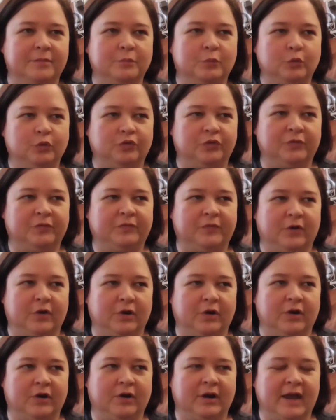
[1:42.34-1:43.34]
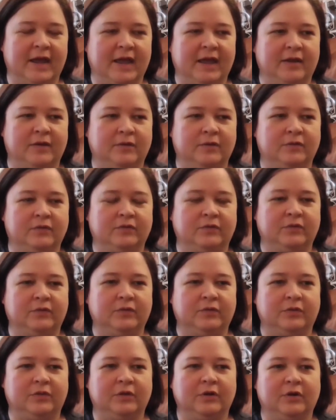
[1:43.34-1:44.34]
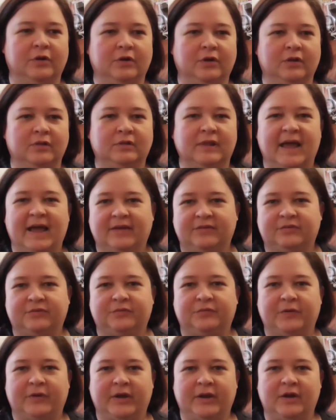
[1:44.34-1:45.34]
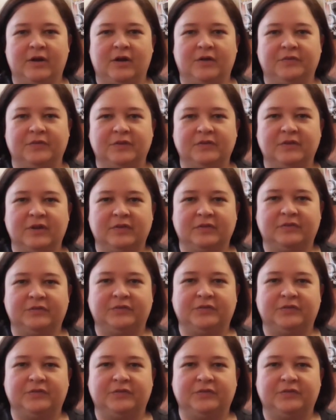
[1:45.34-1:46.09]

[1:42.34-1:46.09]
on Mustafar and their last fight on the Death